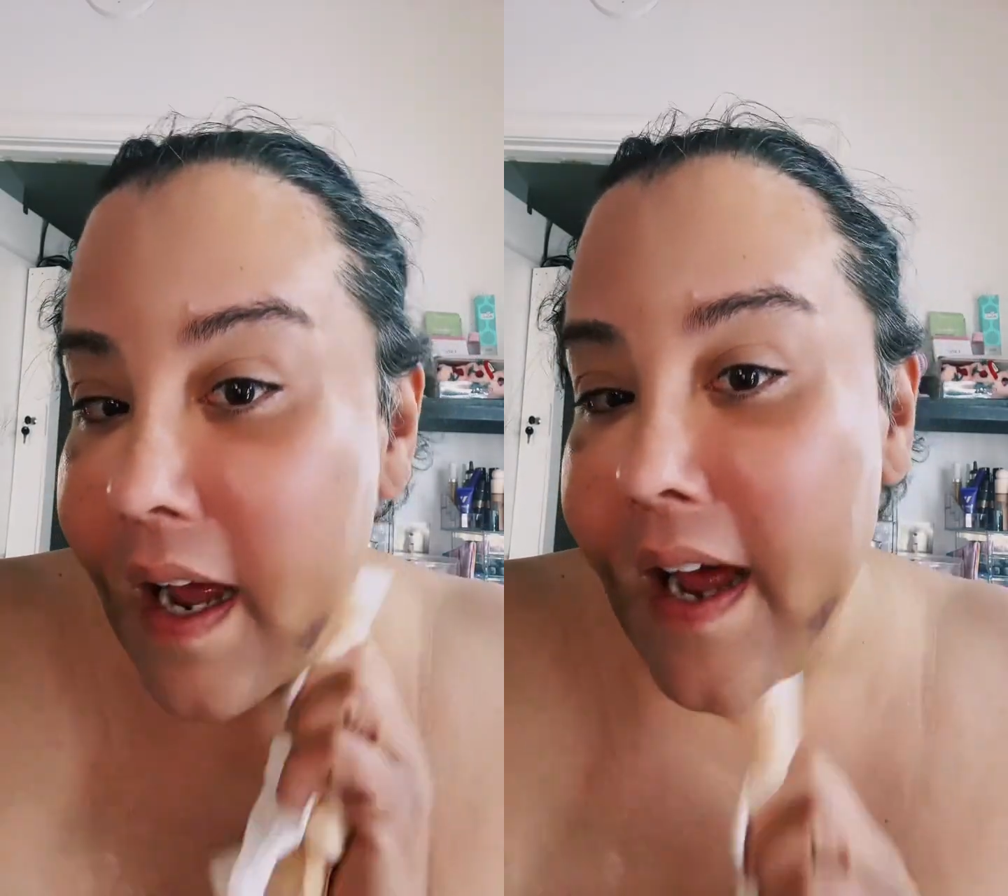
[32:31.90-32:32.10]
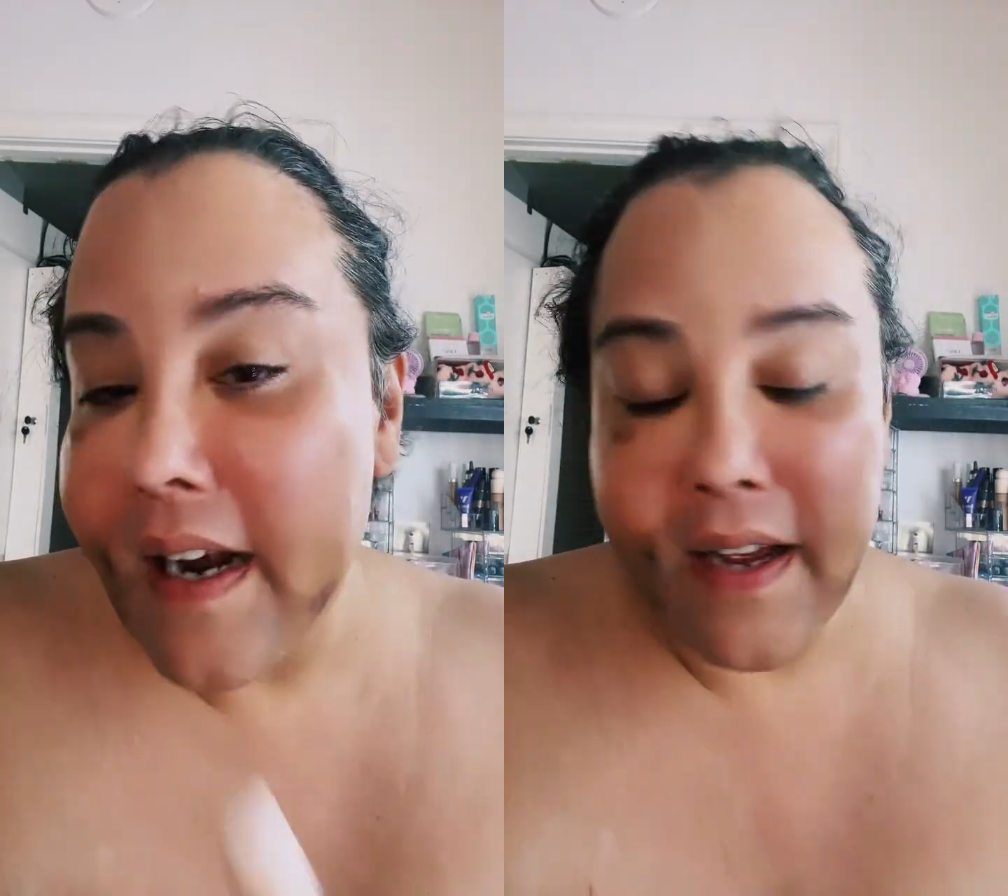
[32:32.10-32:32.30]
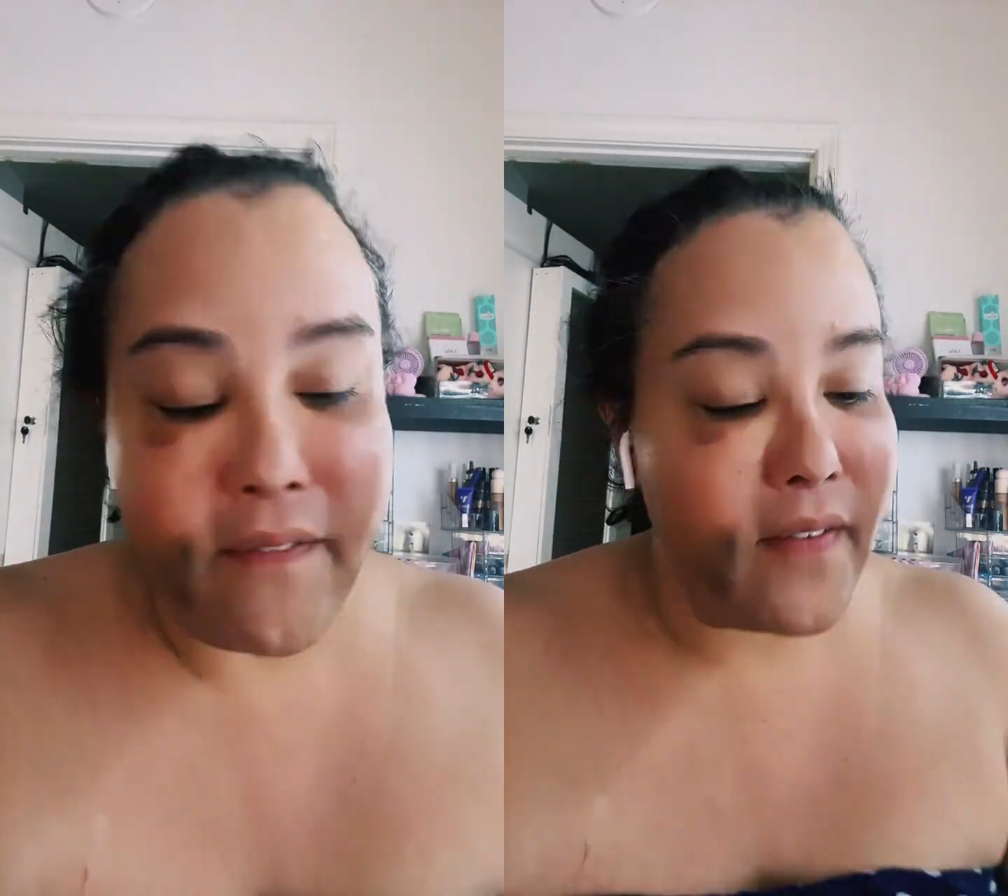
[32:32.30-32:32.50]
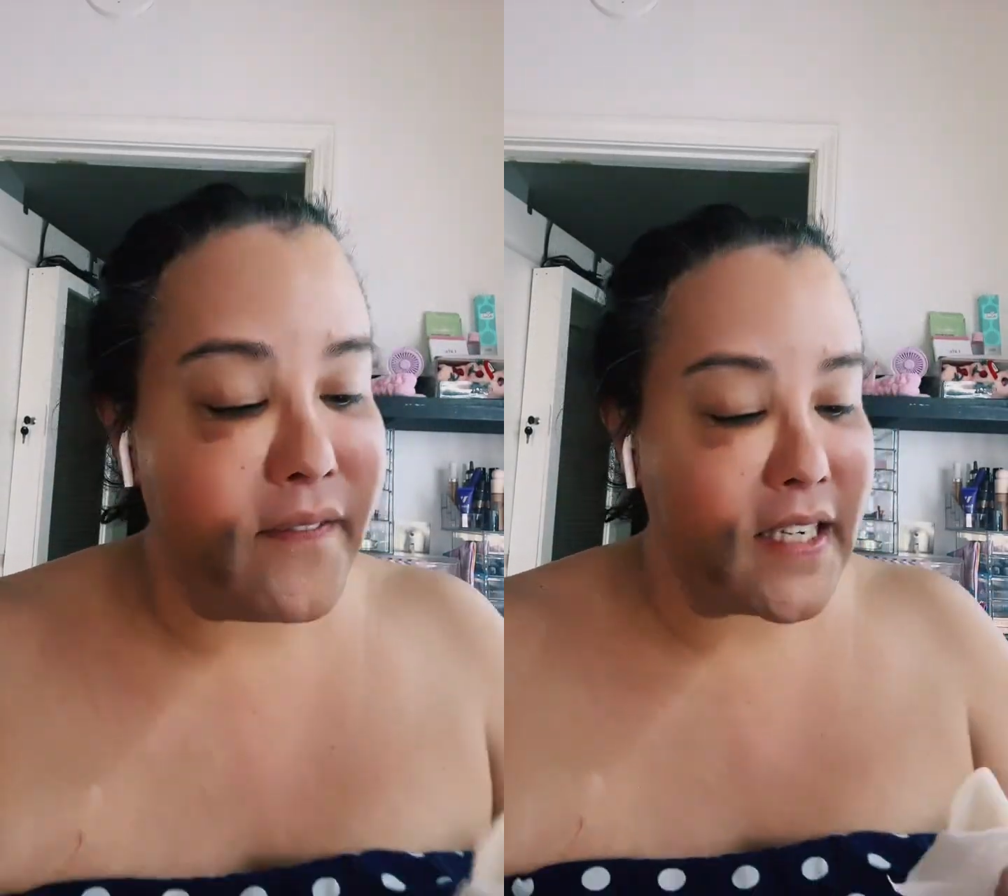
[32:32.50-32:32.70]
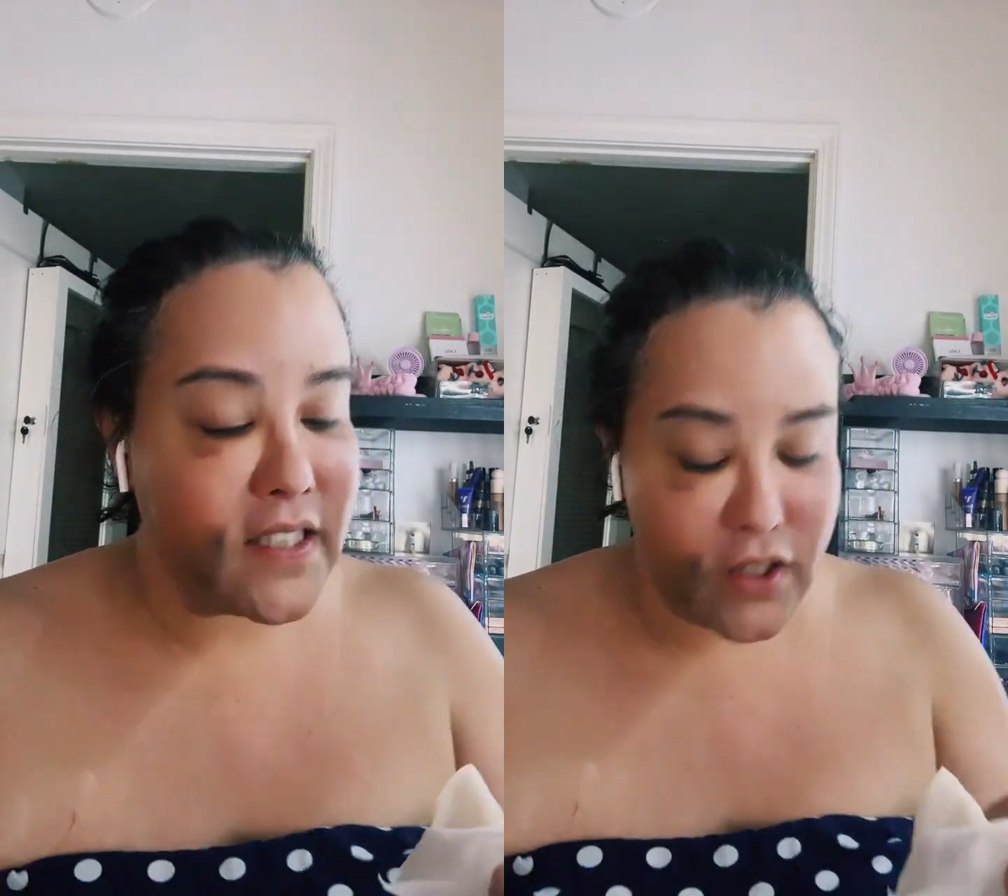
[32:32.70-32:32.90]
I had
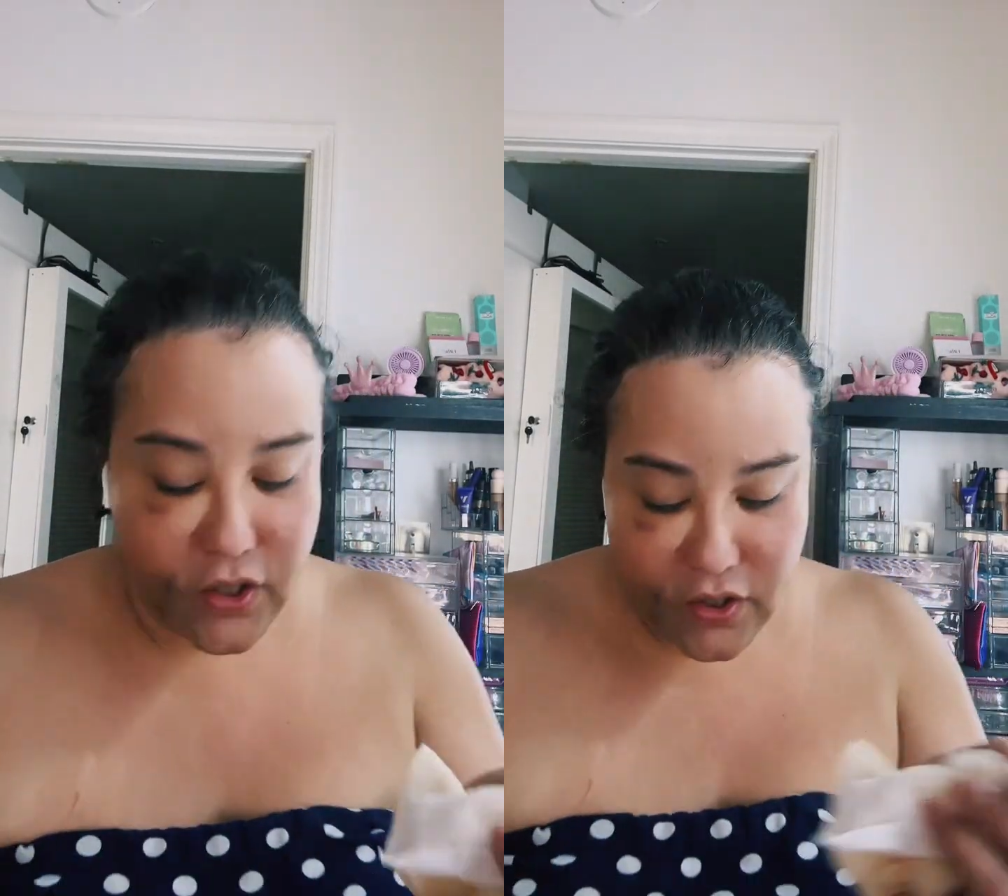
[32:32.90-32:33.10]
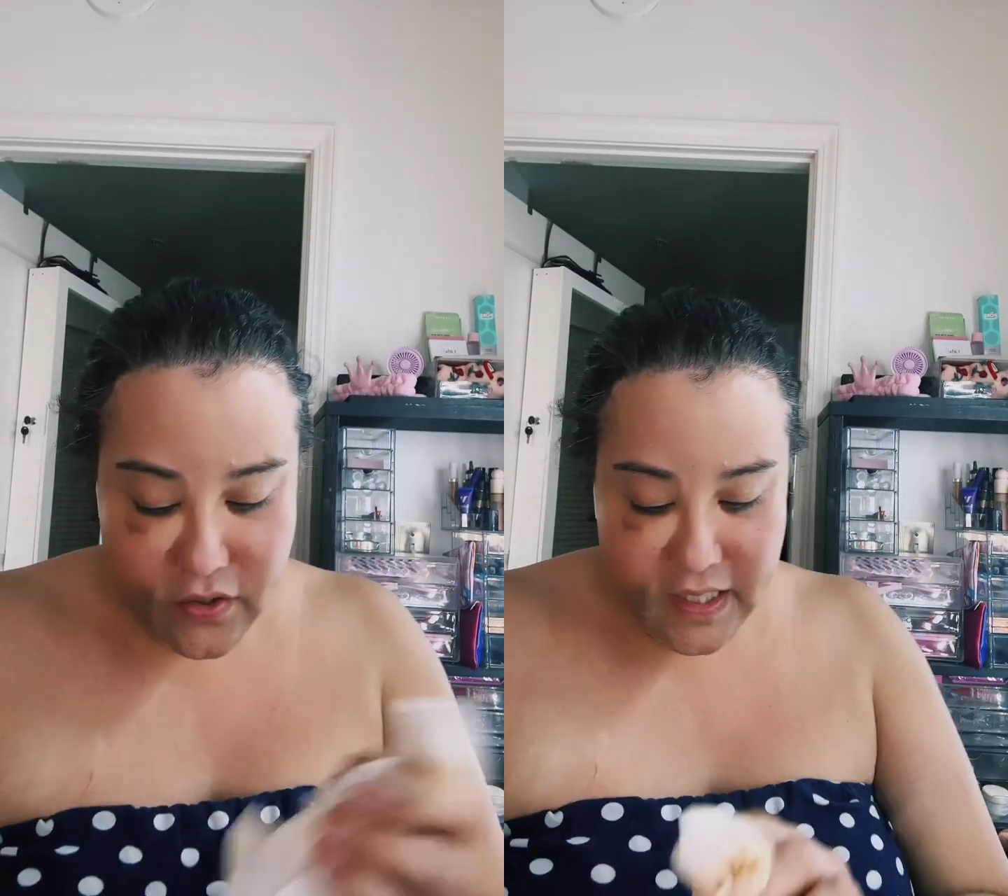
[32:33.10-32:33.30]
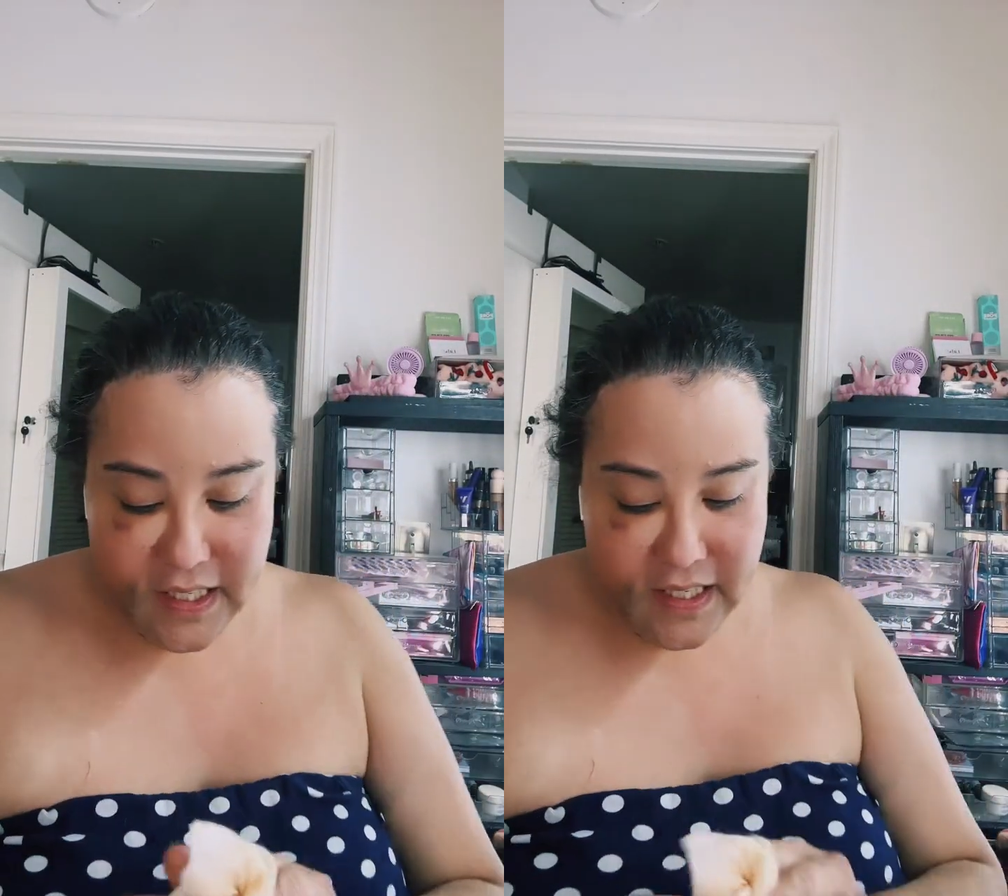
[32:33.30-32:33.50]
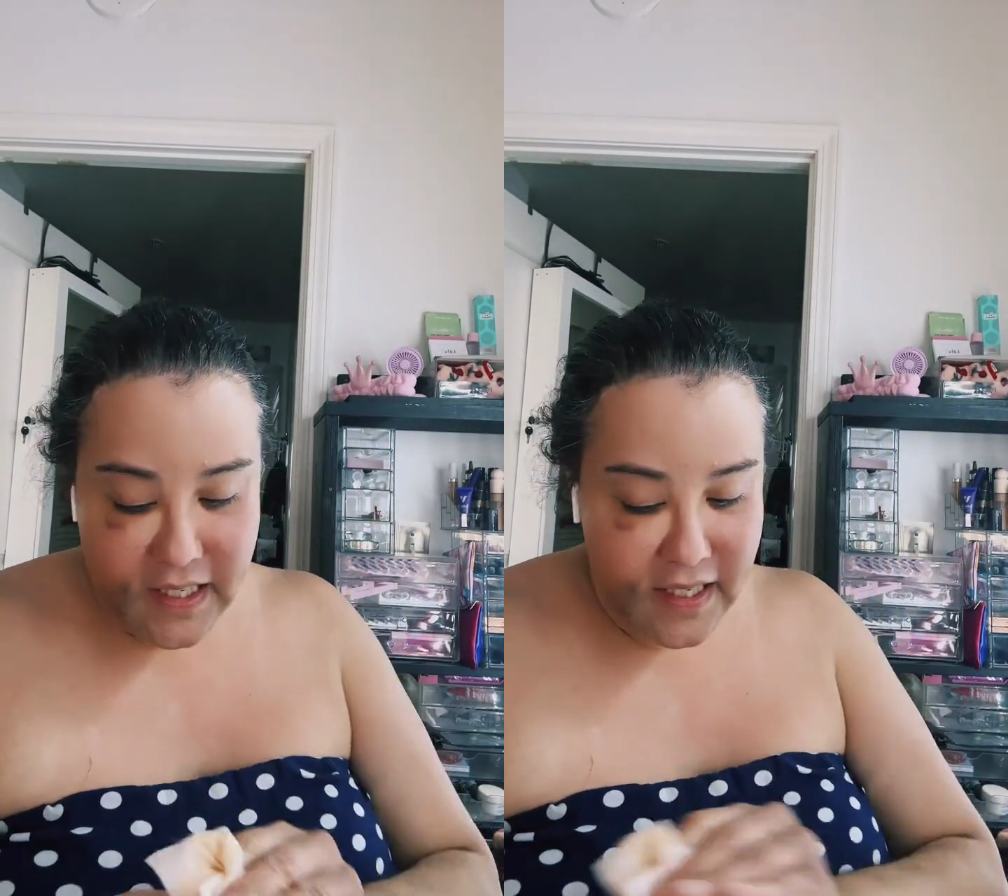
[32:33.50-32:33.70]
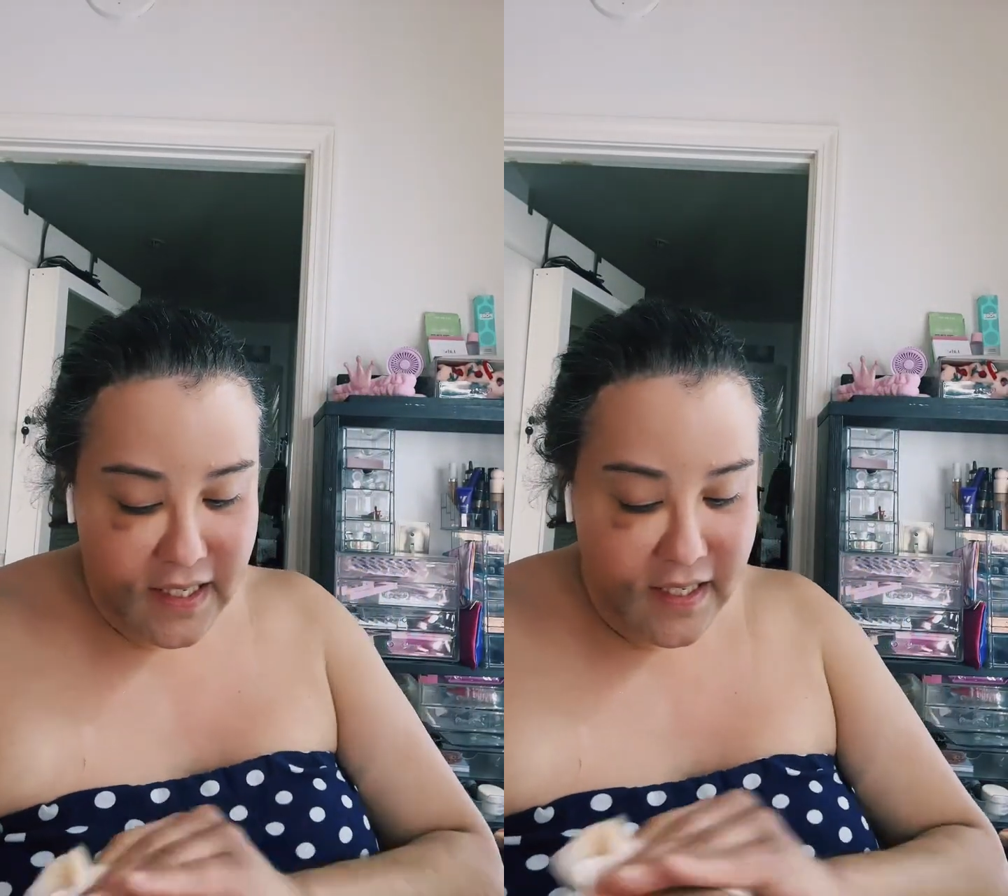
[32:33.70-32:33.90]
FFS
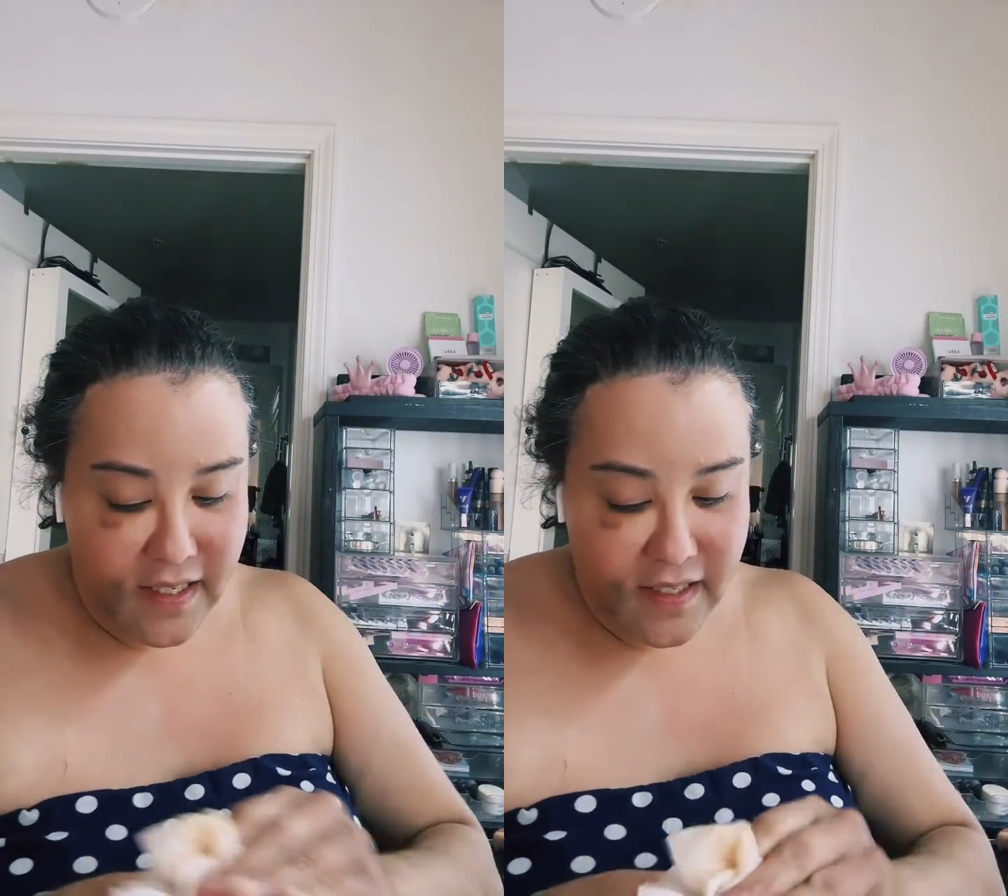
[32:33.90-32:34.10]
surgery